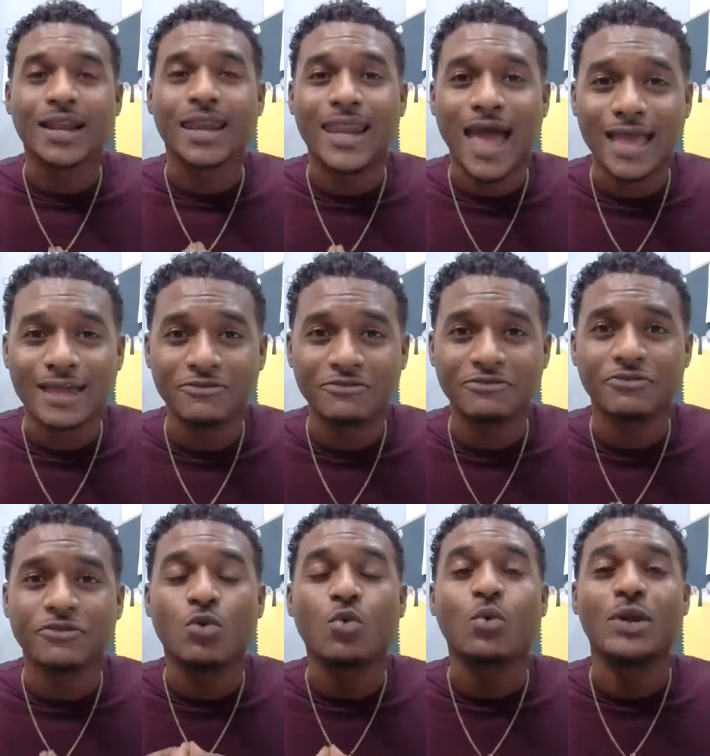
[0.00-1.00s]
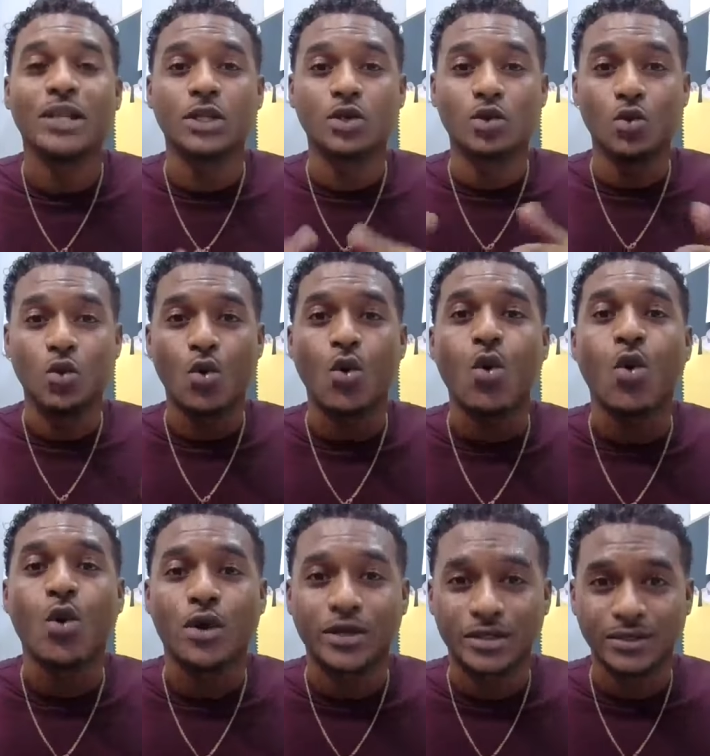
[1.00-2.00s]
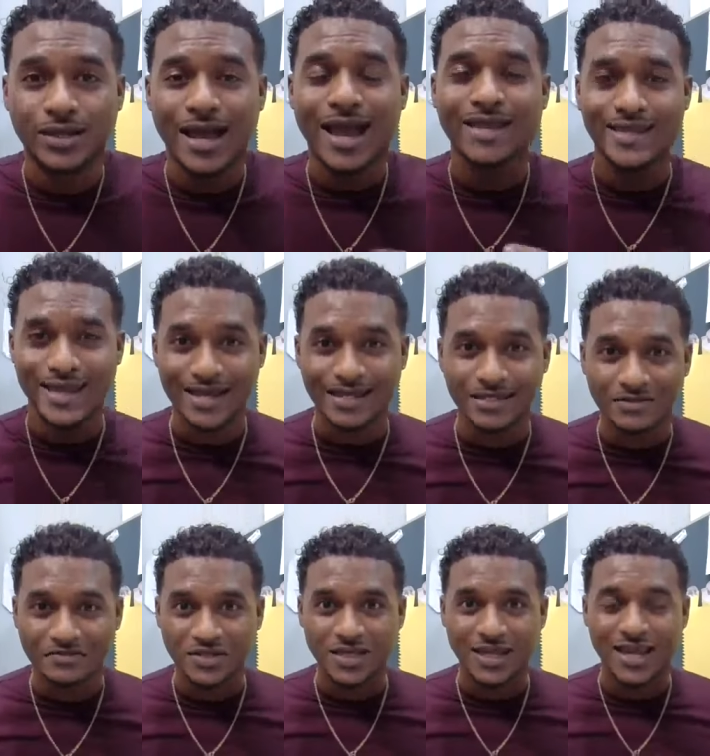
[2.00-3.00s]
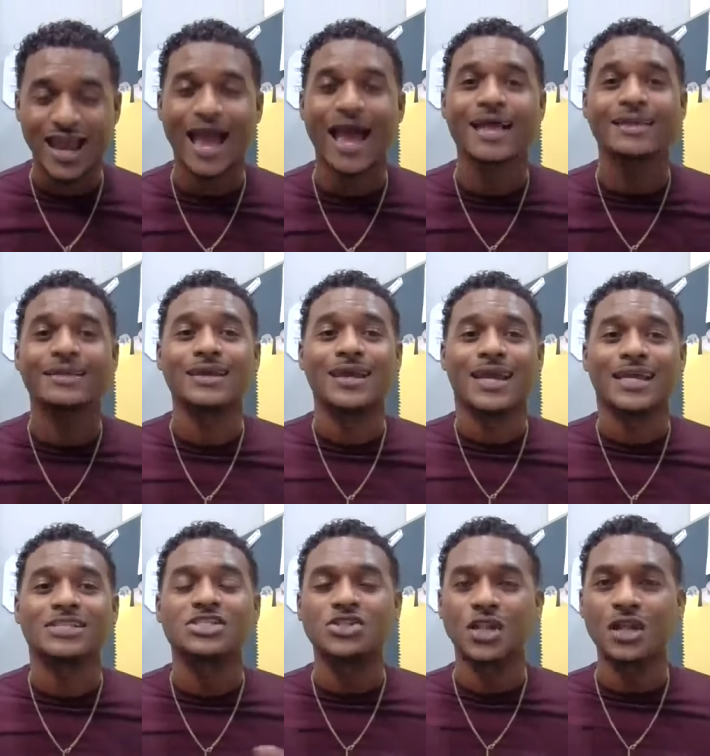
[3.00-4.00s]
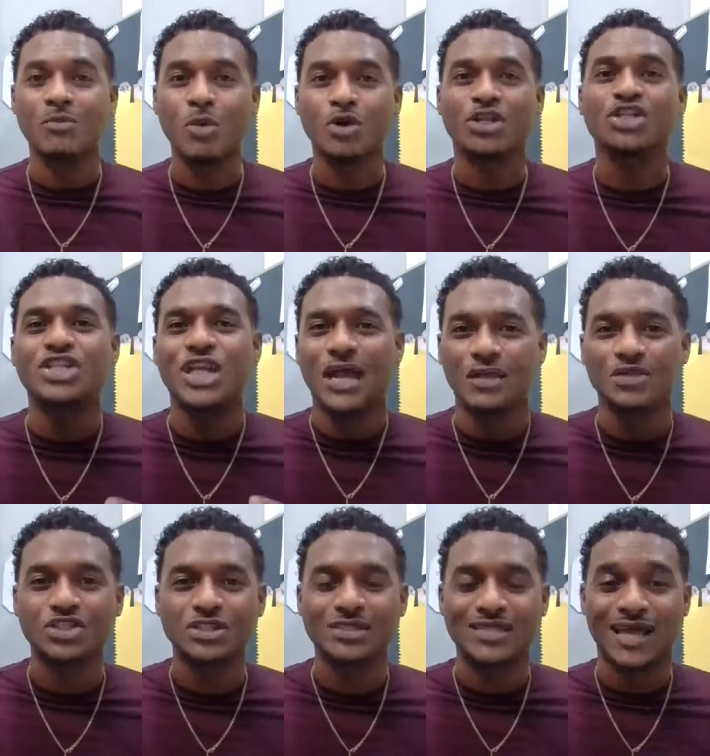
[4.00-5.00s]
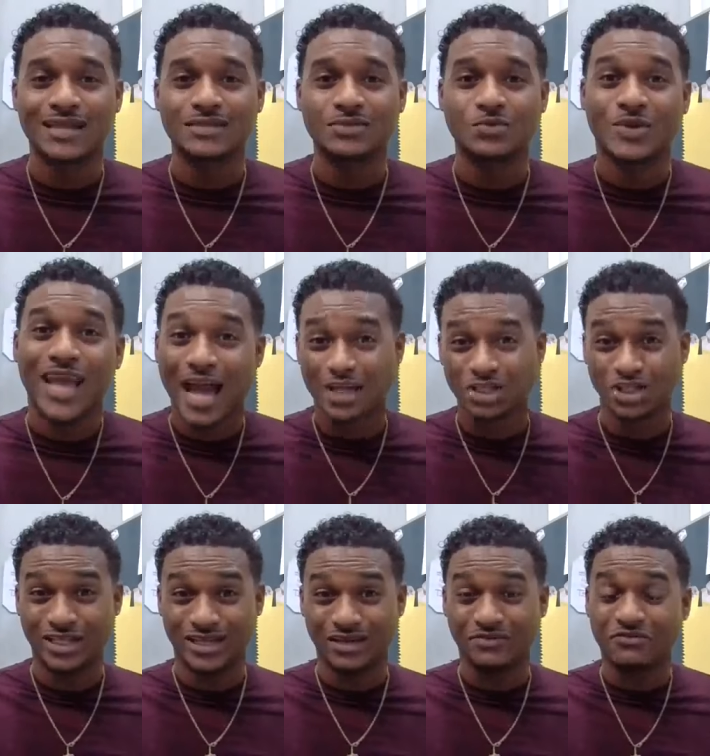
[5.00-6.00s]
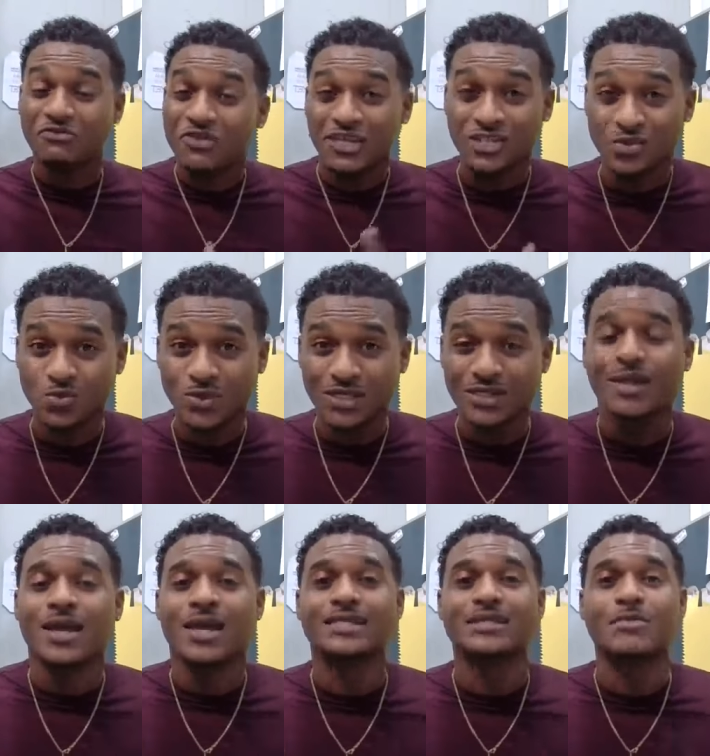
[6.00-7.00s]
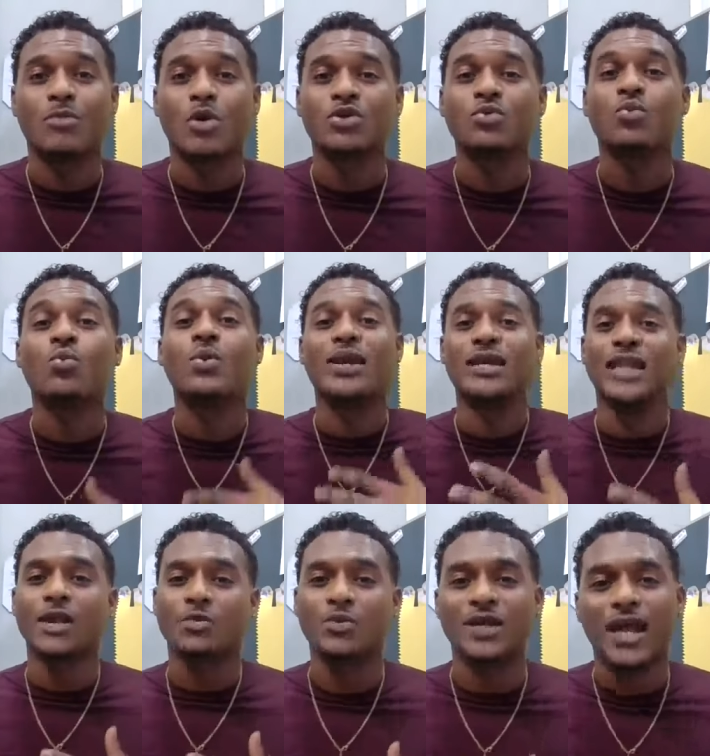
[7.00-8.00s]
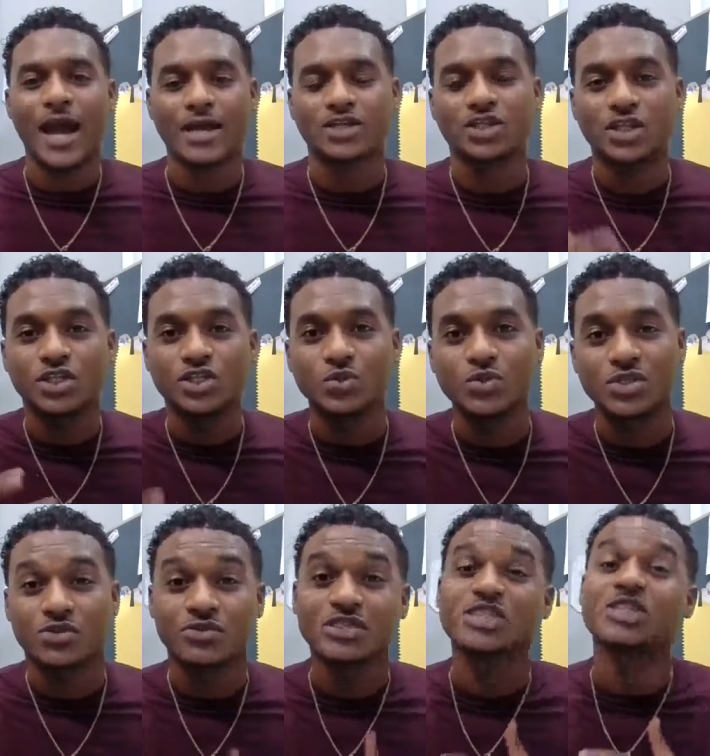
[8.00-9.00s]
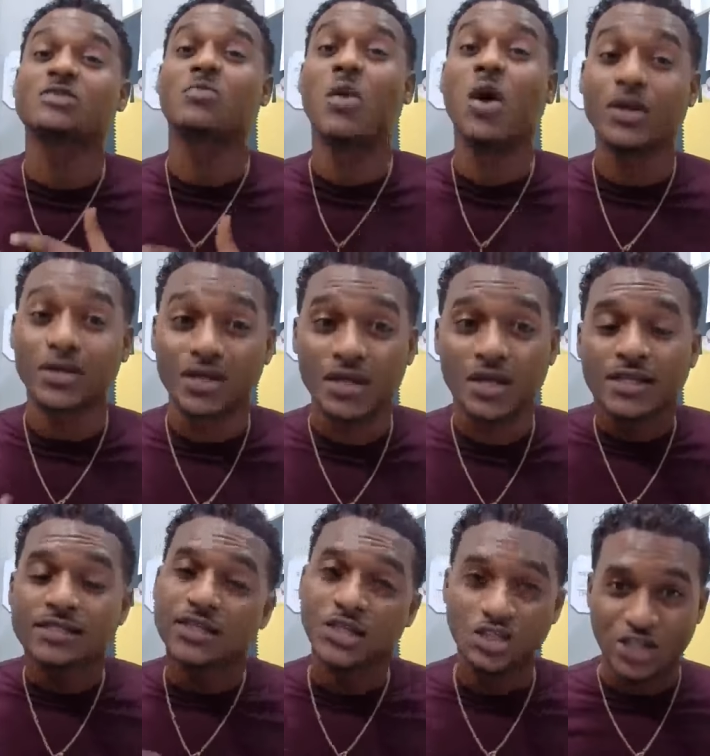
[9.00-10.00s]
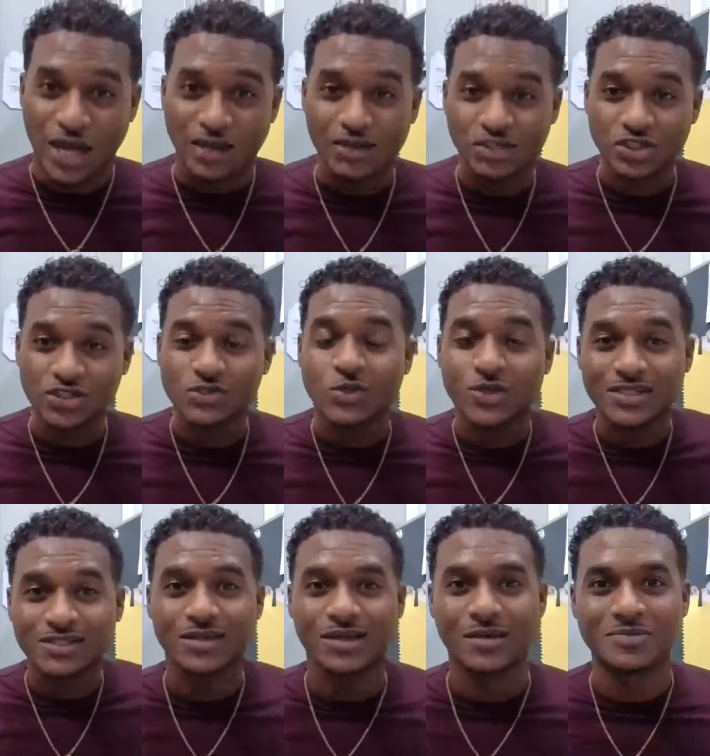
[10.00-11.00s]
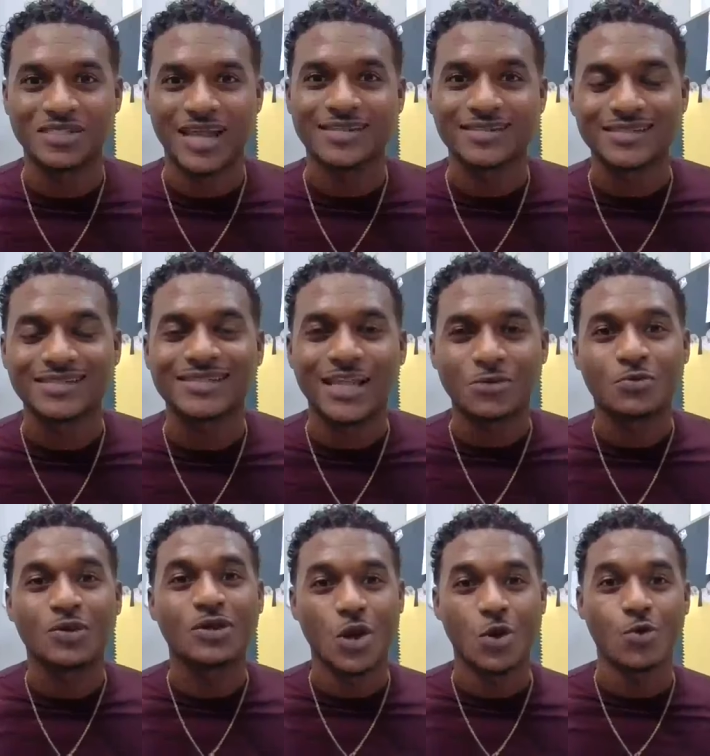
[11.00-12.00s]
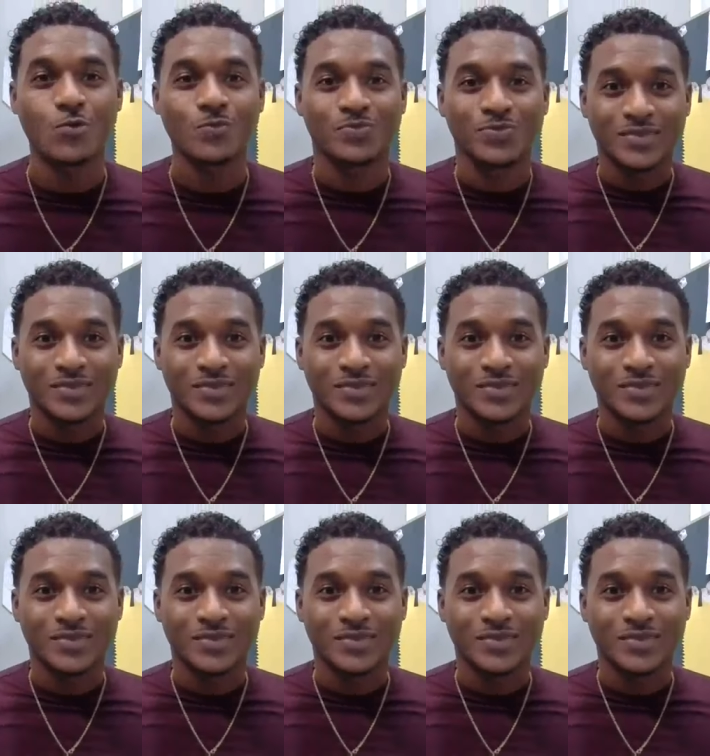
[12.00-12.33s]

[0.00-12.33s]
Life will go on at the end of the day. And it's not about the challenges that we actually get faced with, it's about the way that we actually choose to respond to the challenges or the circumstances that we're now